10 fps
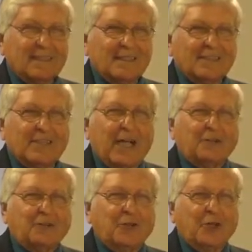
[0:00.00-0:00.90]

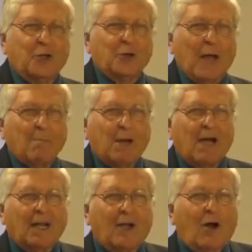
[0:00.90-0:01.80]
says to you, I'm
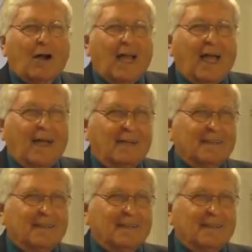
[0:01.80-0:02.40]
ugly, aren't I?